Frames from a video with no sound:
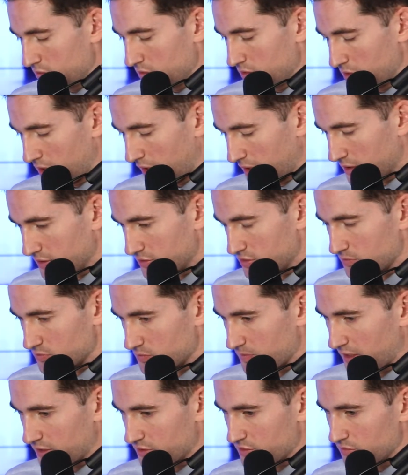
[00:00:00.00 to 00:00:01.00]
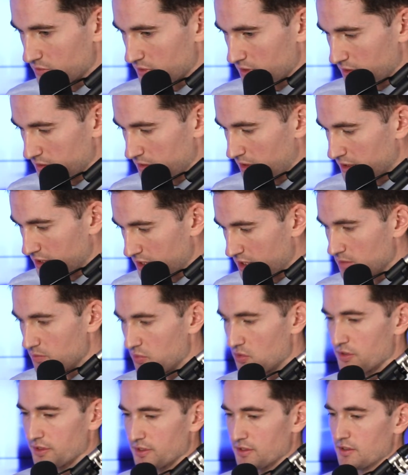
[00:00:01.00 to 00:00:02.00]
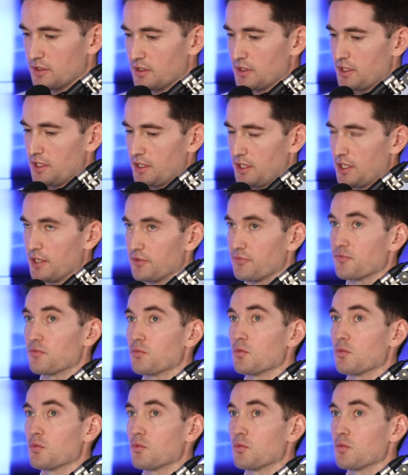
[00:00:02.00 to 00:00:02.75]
again, this comes back to a key point. I'm